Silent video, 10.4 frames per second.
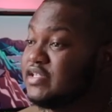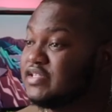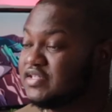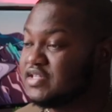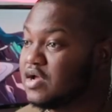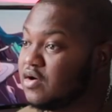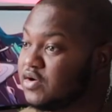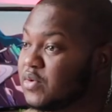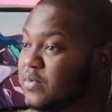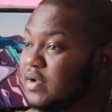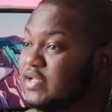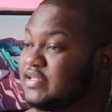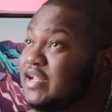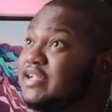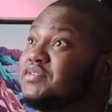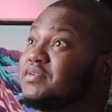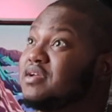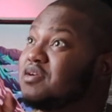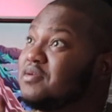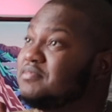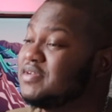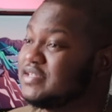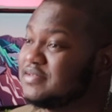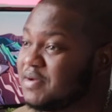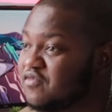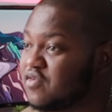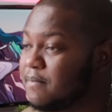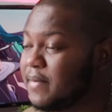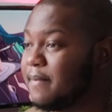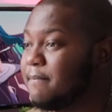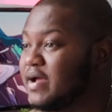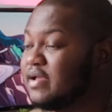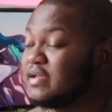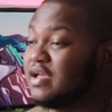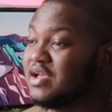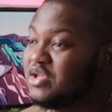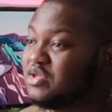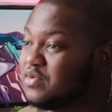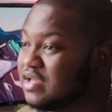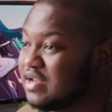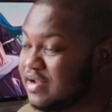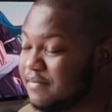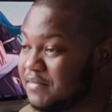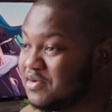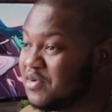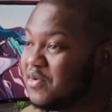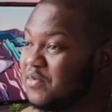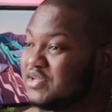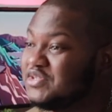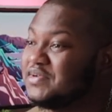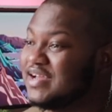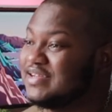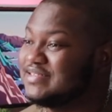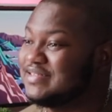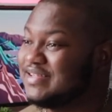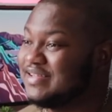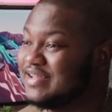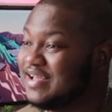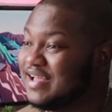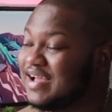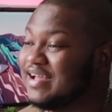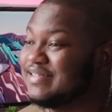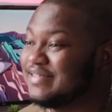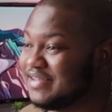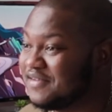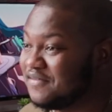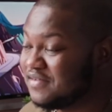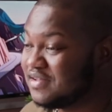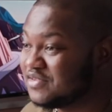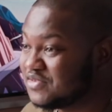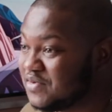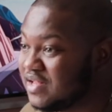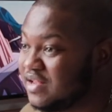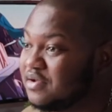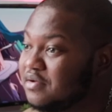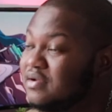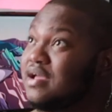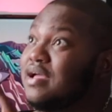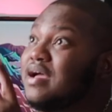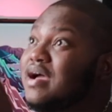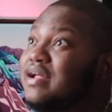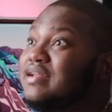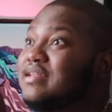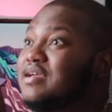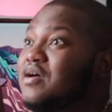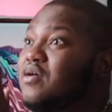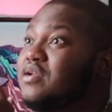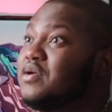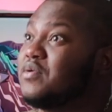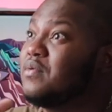that allows me to position the mic as close to me as possible out of the frame of the camera. But other options that you can consider is